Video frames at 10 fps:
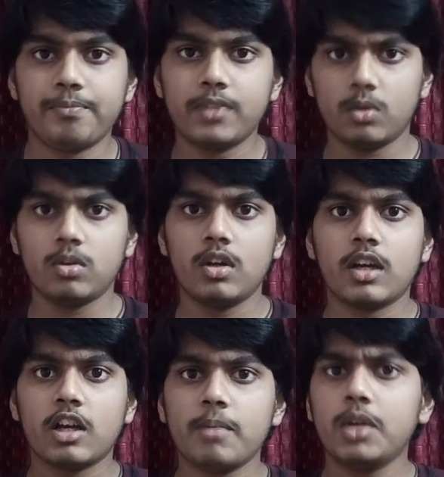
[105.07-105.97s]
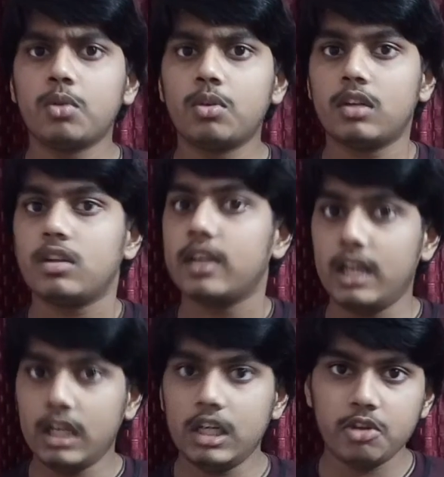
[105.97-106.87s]
Now coming to the
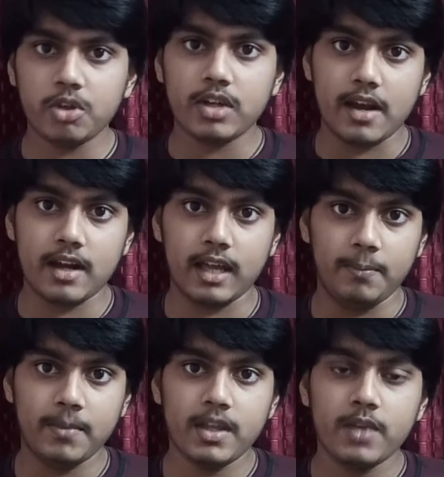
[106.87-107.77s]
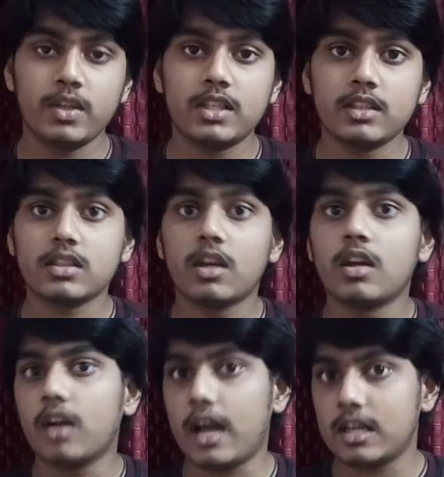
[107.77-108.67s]
integer data type, which is,
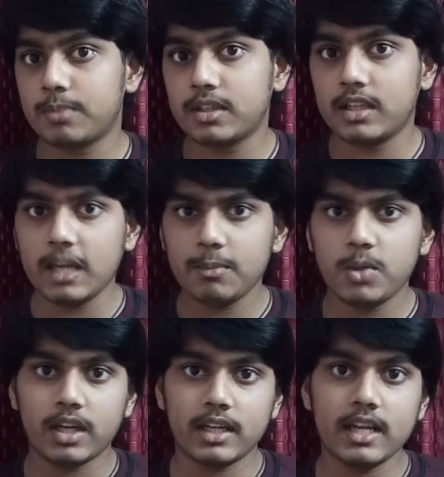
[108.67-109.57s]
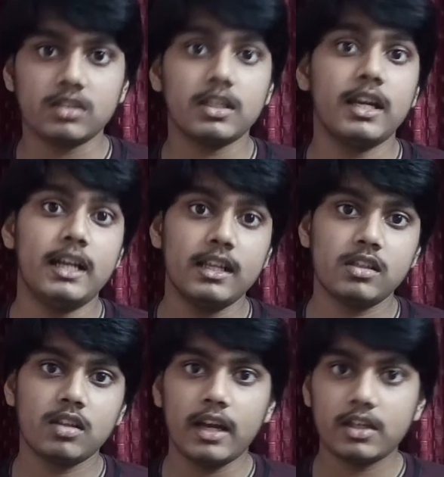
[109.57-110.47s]
as per the name you can guess,
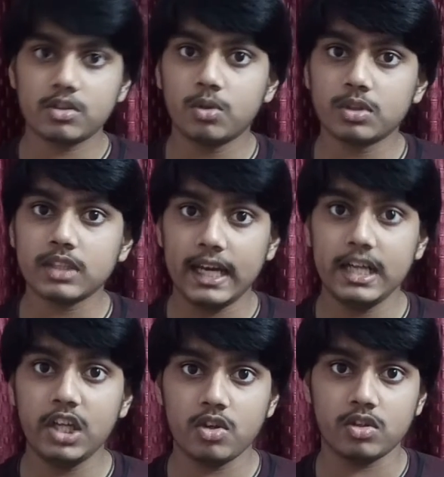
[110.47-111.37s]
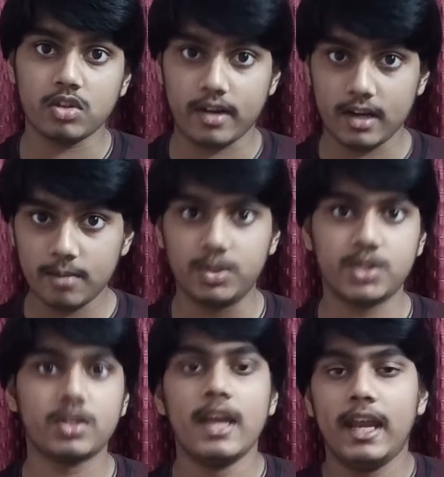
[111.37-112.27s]
it stores integers or
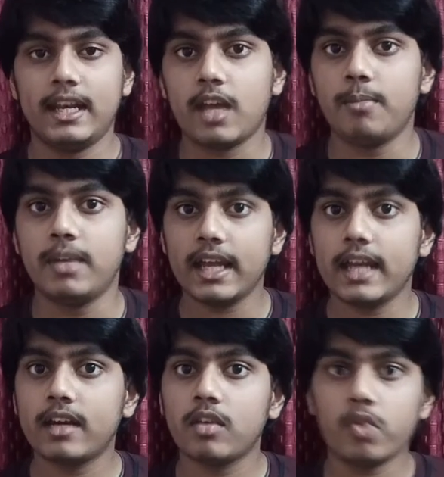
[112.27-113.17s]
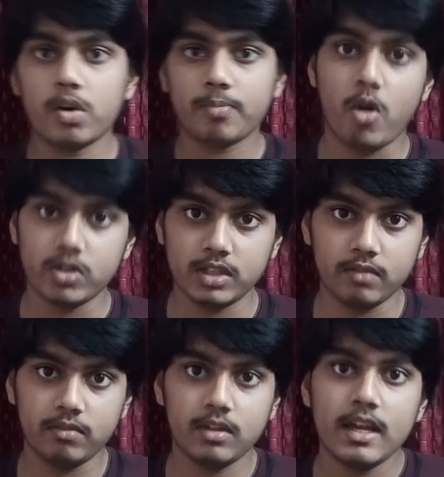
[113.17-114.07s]
numbers. It can be negative or
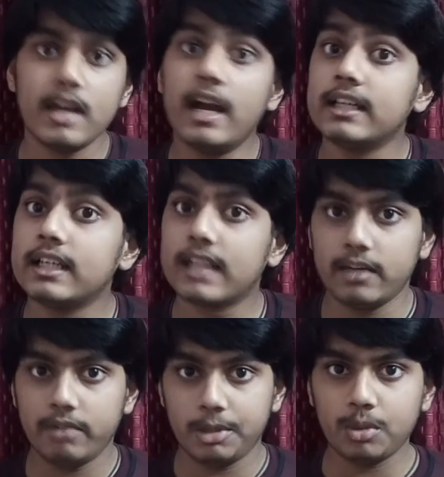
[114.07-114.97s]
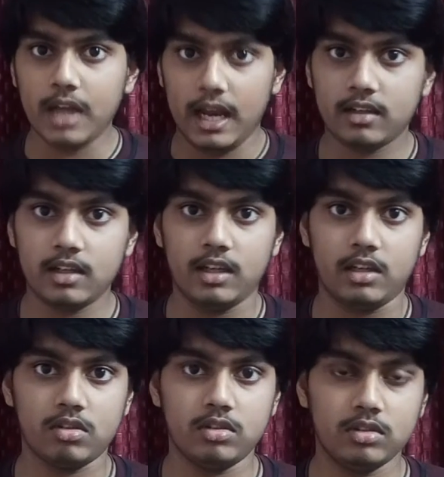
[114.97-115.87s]
positive, and it can even do
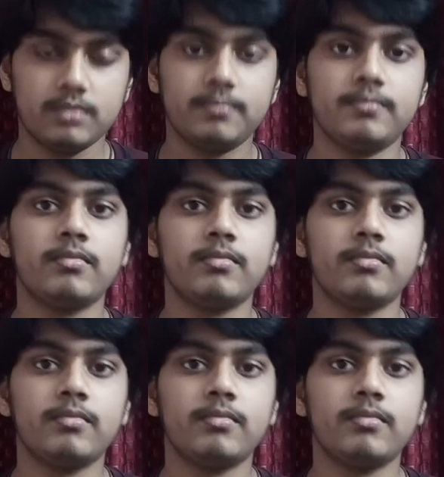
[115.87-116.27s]
calculations.